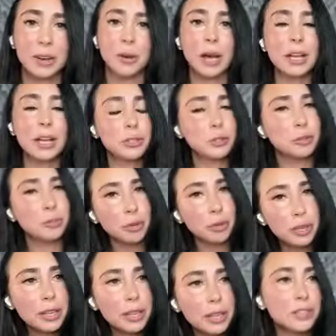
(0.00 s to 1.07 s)
Like, oh, I'd do
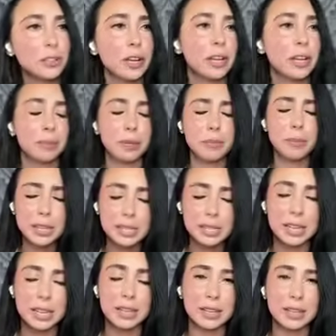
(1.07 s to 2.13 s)
breathings or I'd be
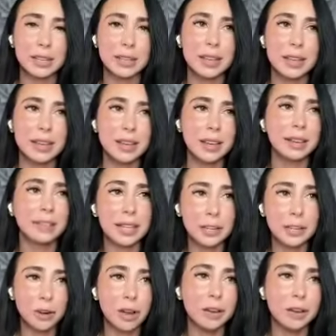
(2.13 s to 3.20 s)
meditating. And
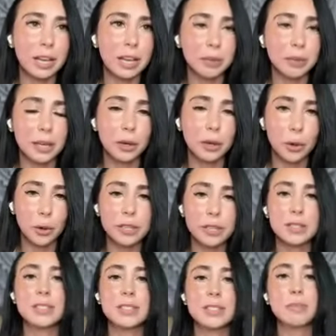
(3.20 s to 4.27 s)
later on, I'd be like, oh,
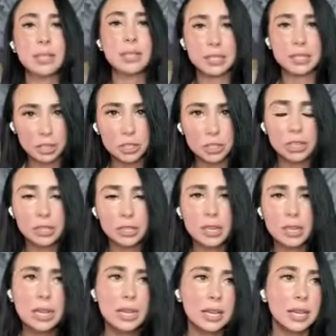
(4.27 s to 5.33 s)
this is meditation.
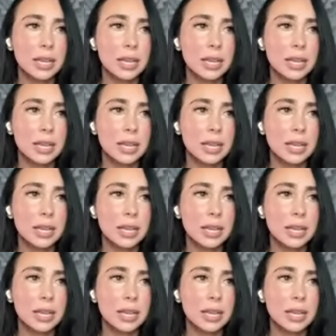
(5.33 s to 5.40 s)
